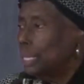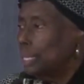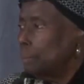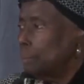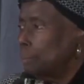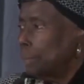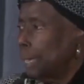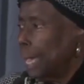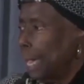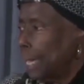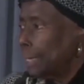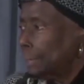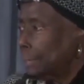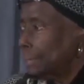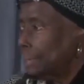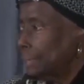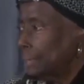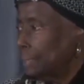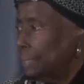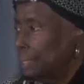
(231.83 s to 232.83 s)
impact
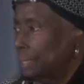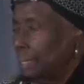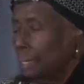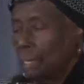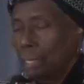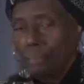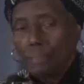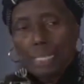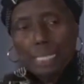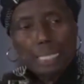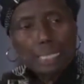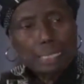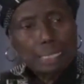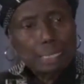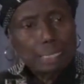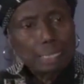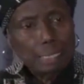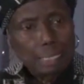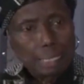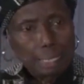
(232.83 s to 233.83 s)
of the us
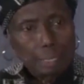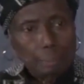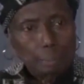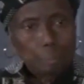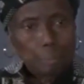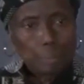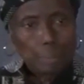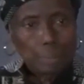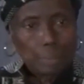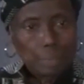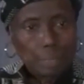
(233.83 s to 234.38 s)
and them